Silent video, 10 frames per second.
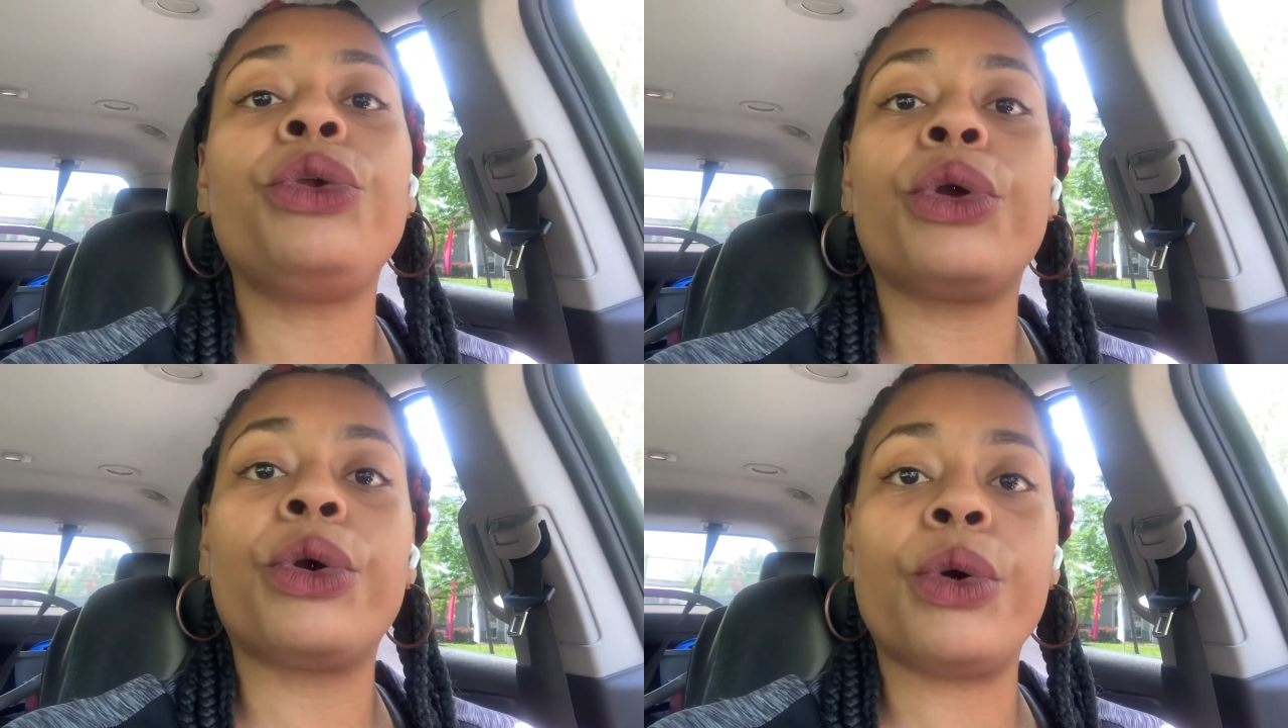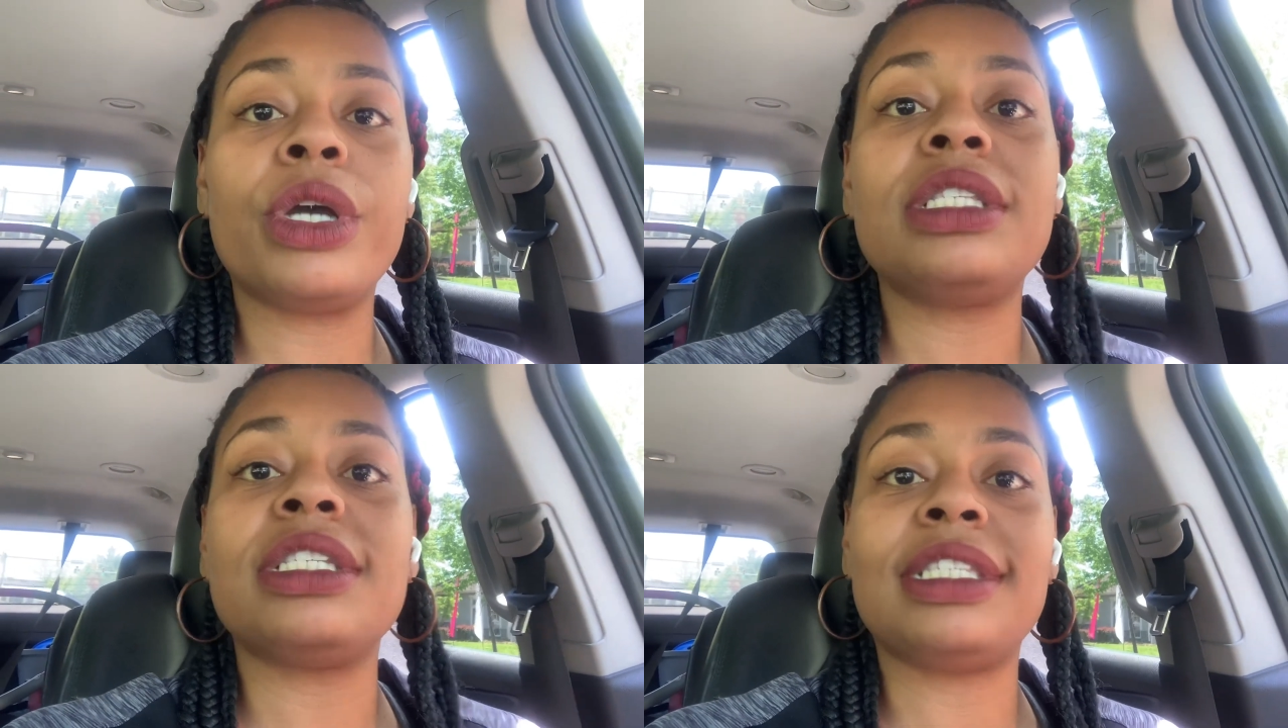you're
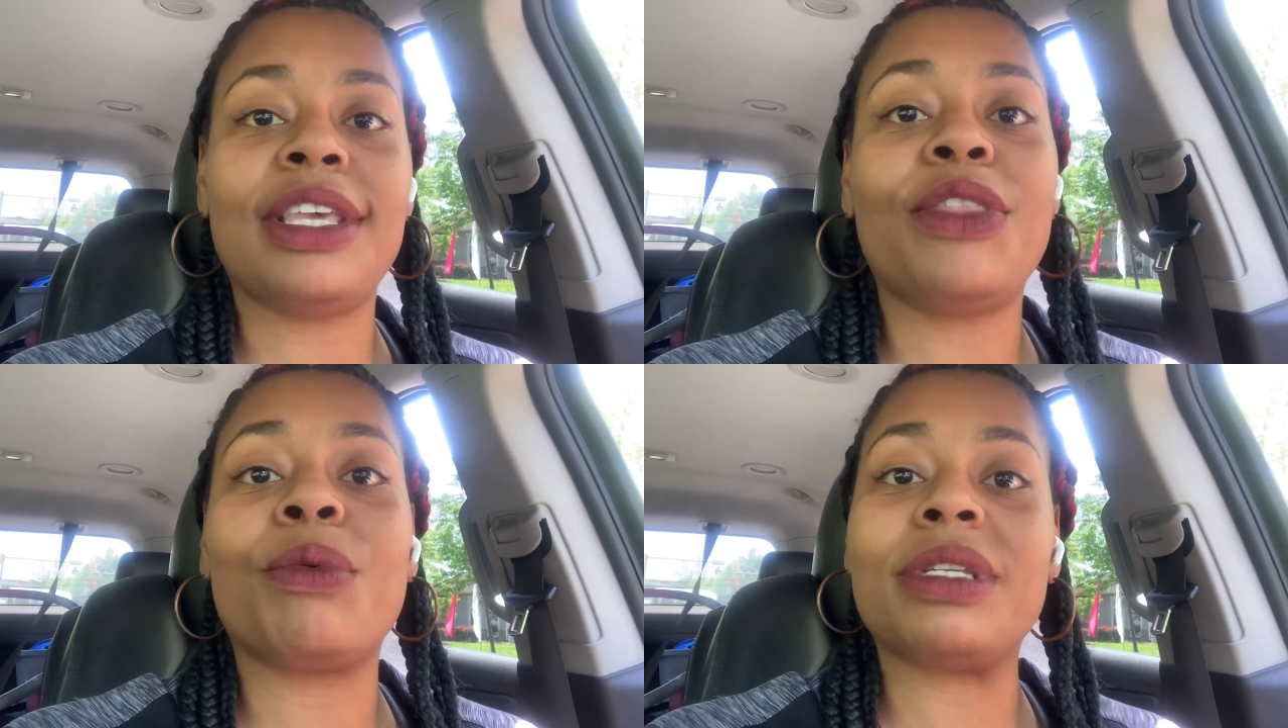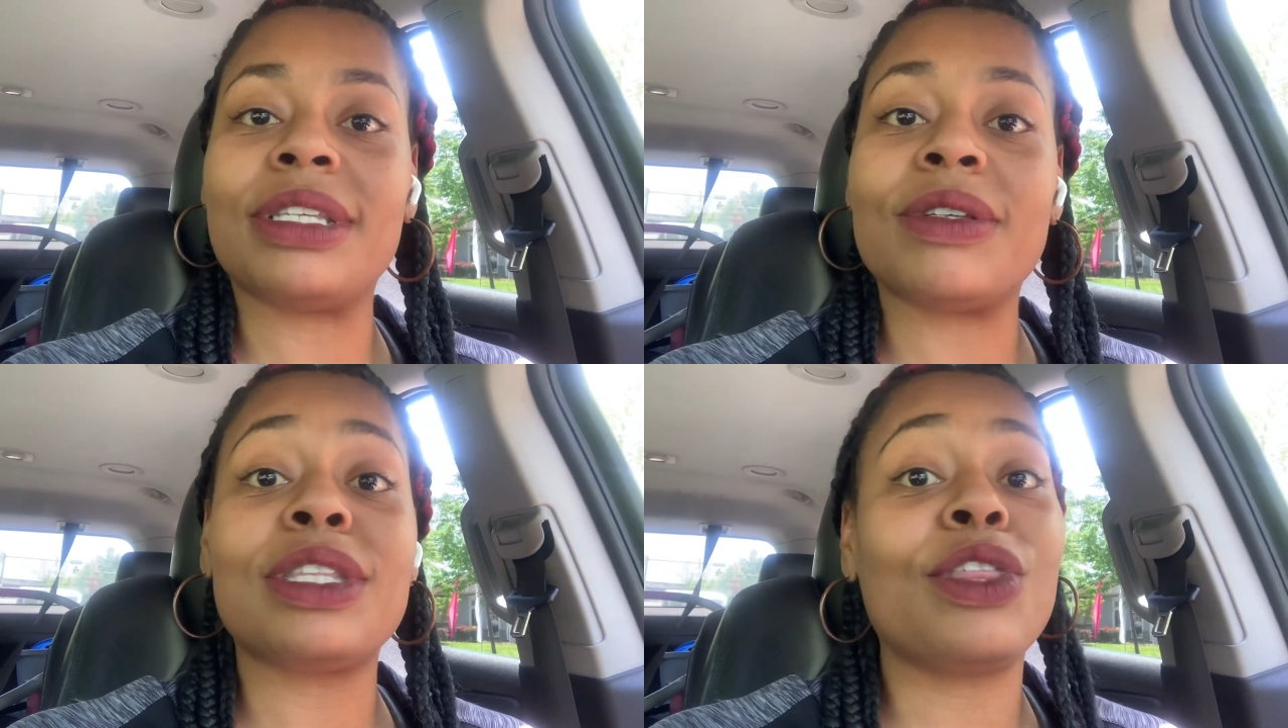going to see the
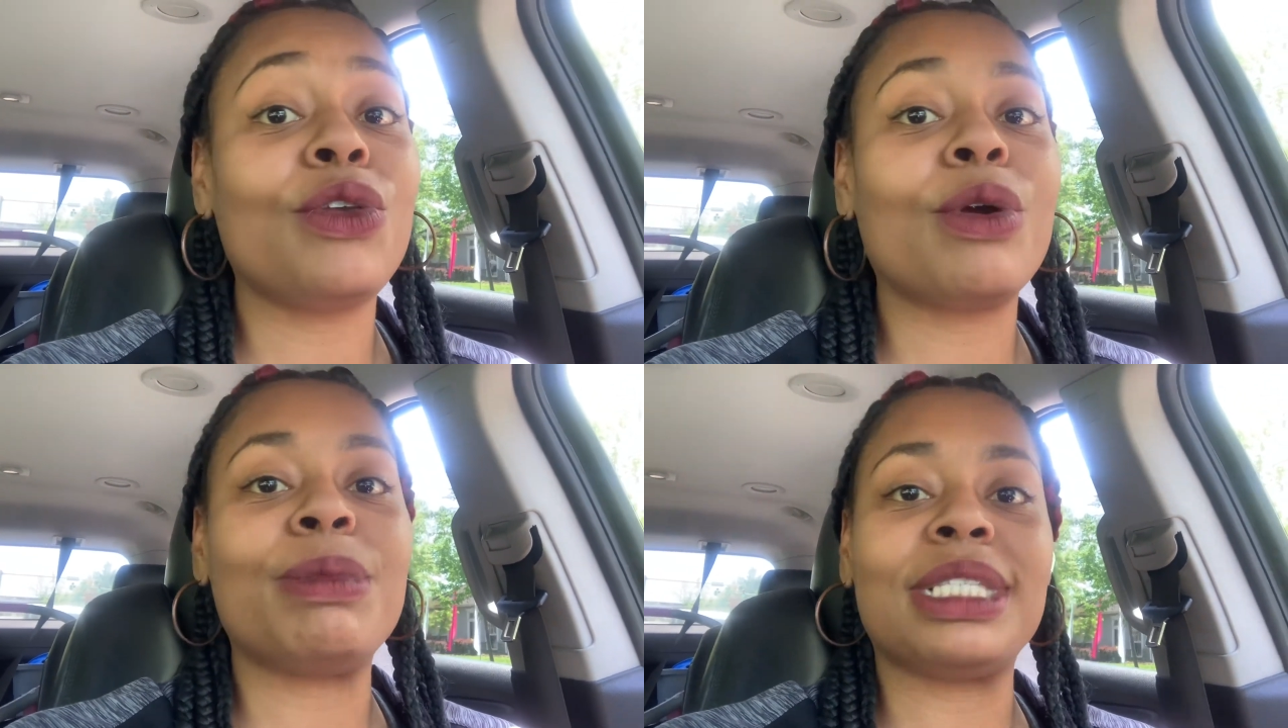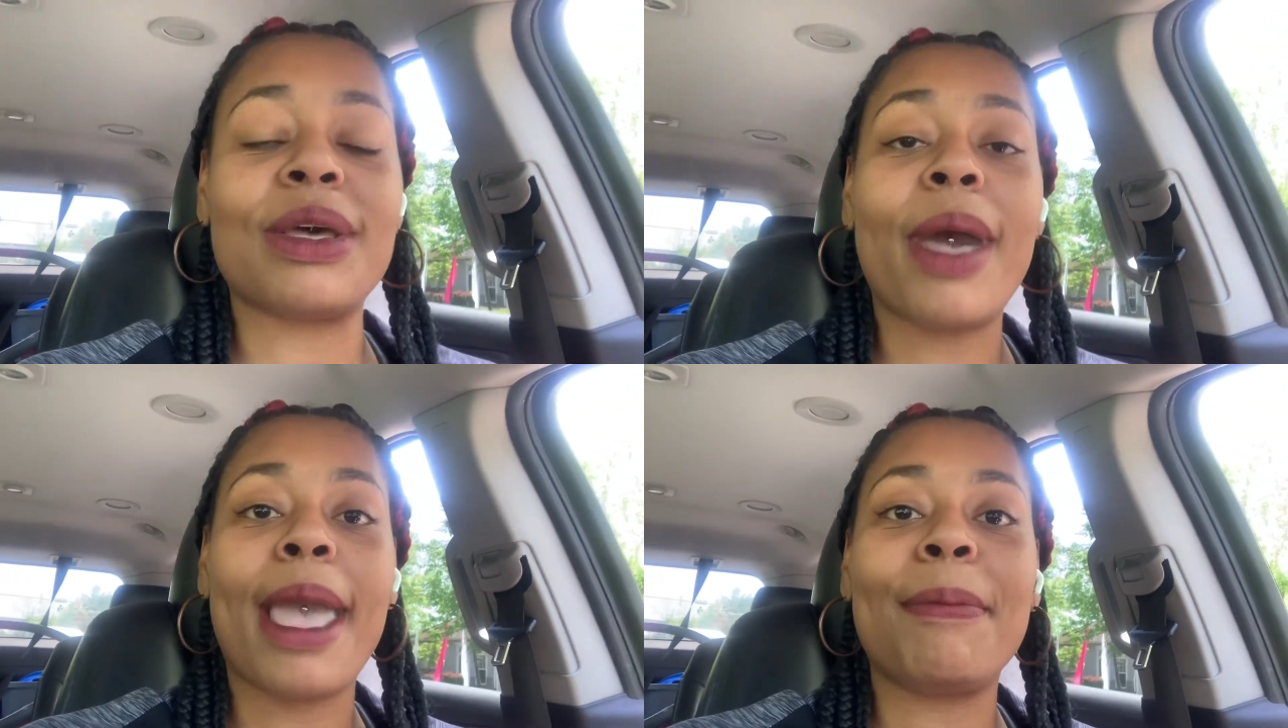results and then you're going to be so
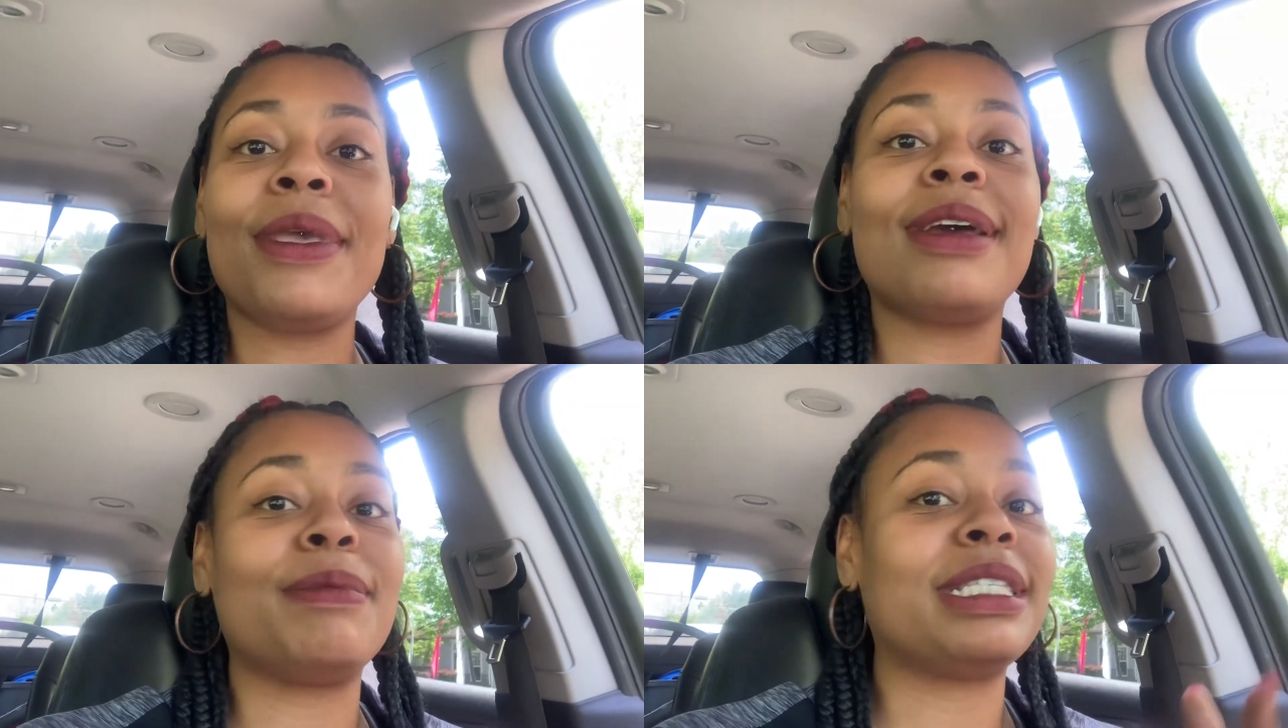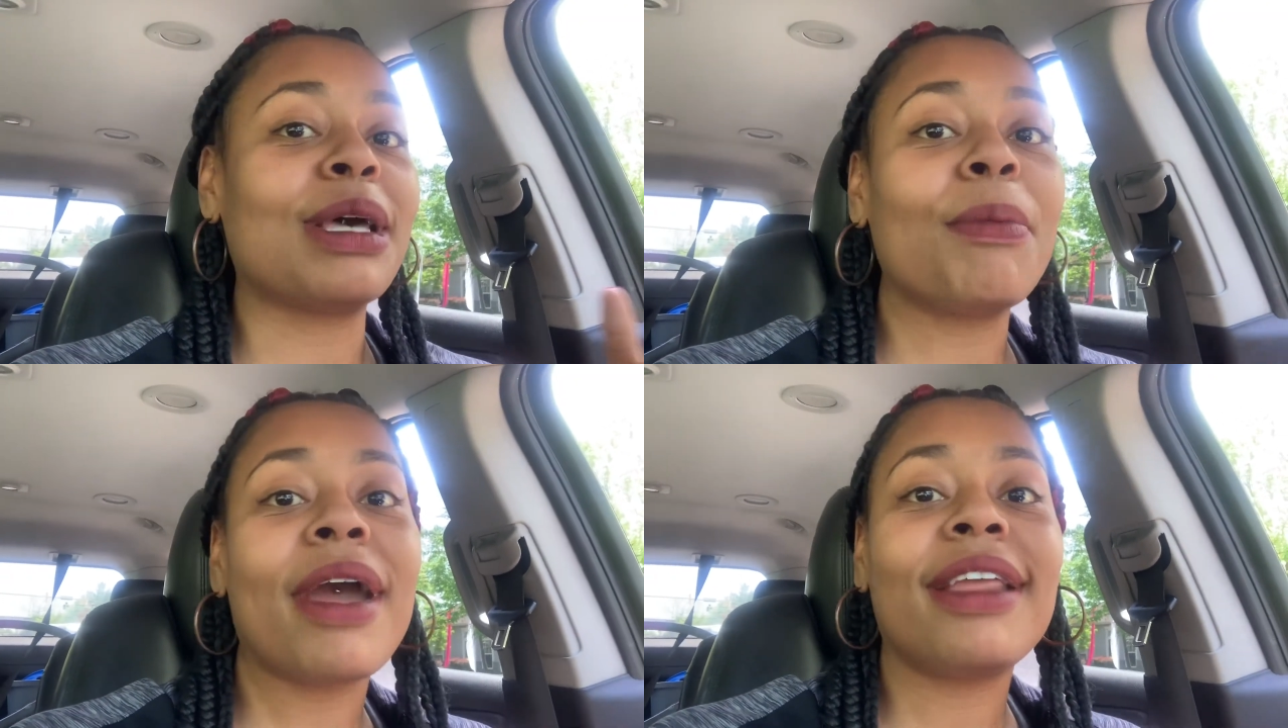happy. You're going to be
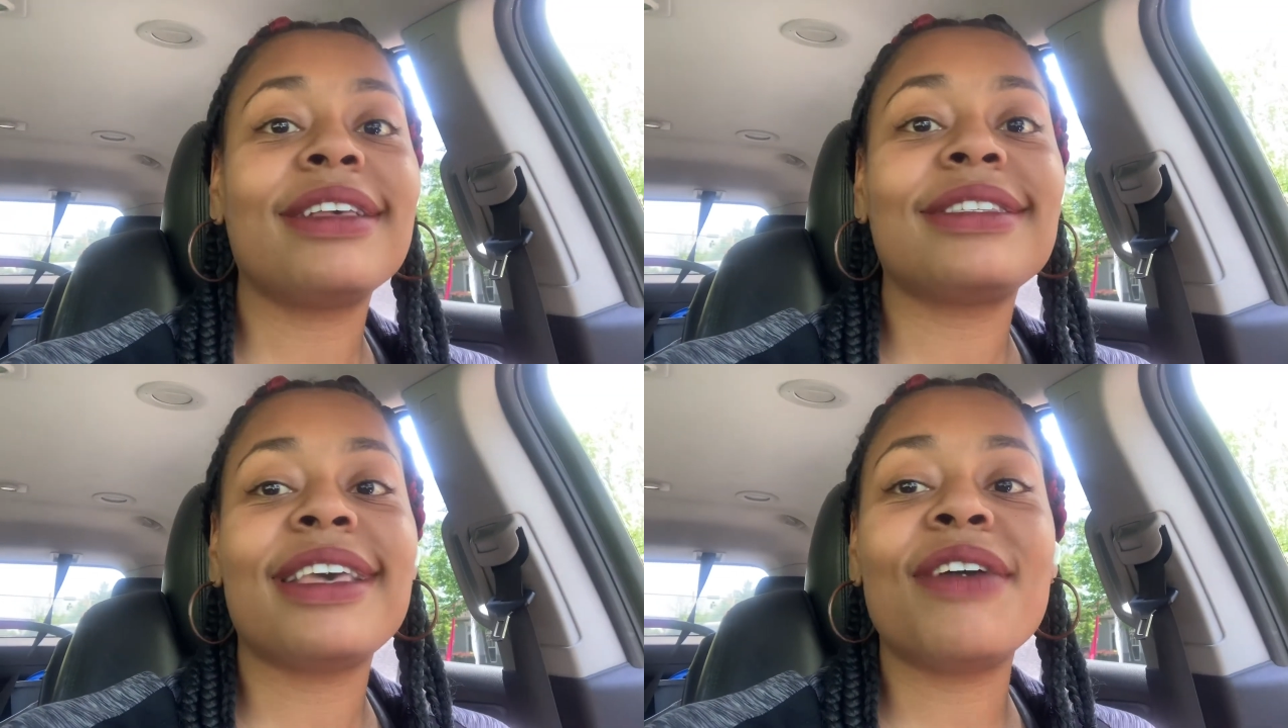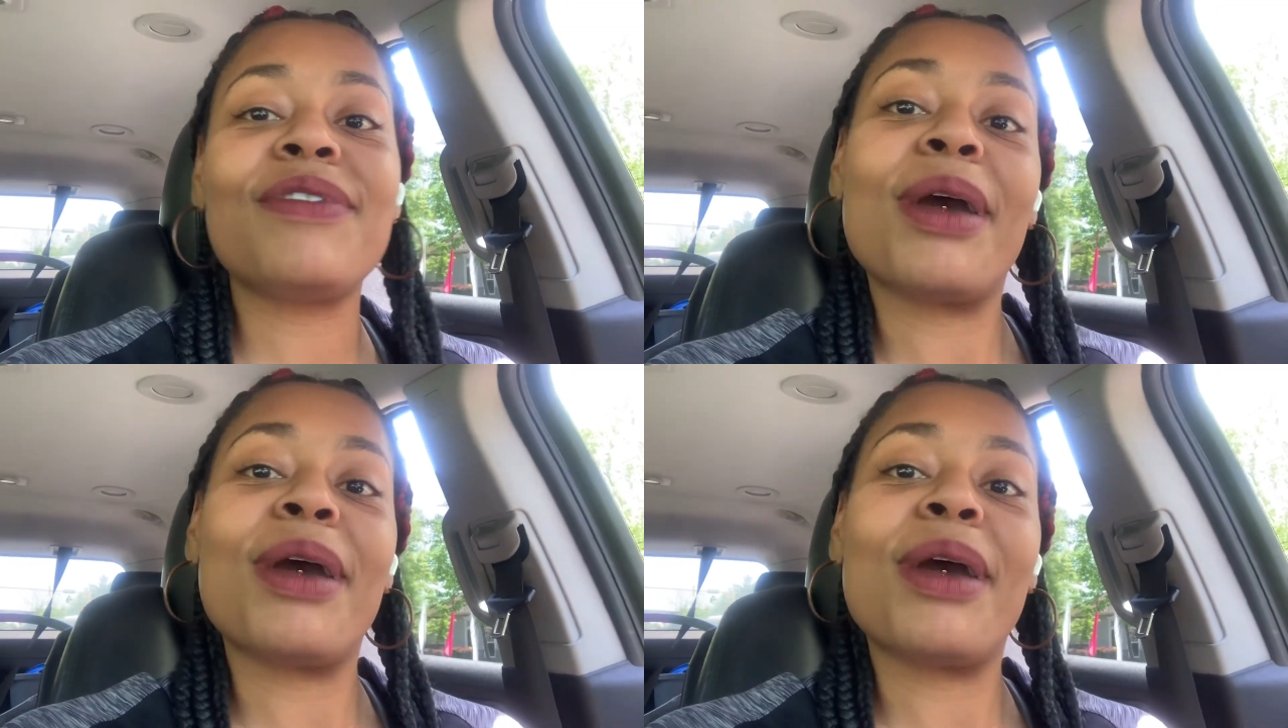so proud of yourself.